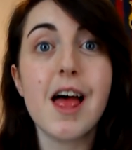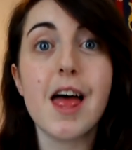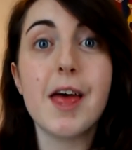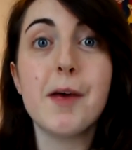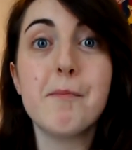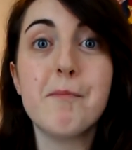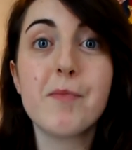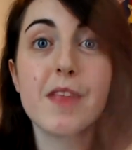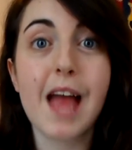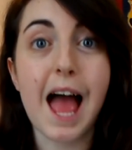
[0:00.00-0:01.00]

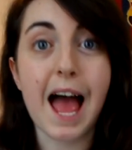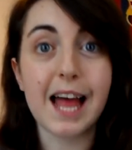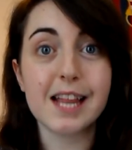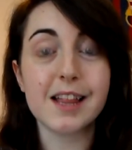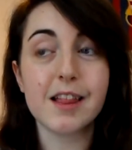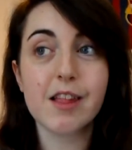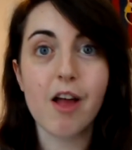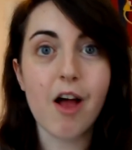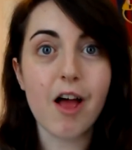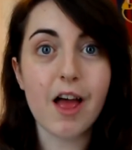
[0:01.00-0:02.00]
And
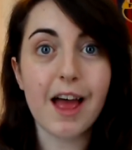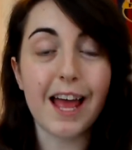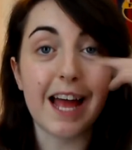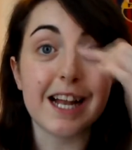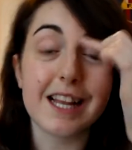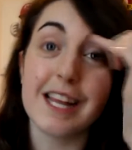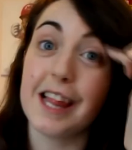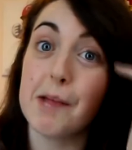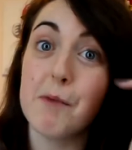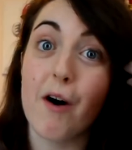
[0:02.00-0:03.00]
actually
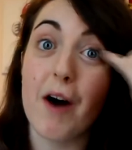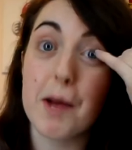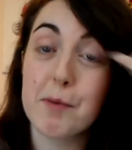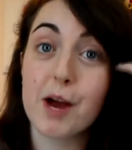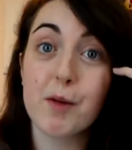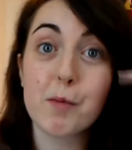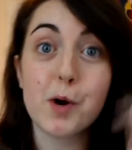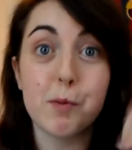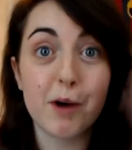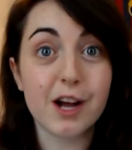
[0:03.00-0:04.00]
it's in my eyebrow as
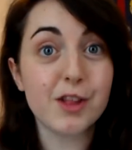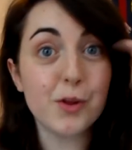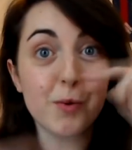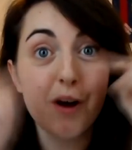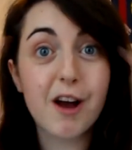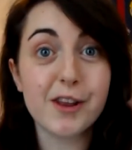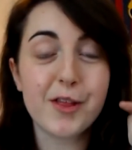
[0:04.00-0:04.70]
well, but I do colour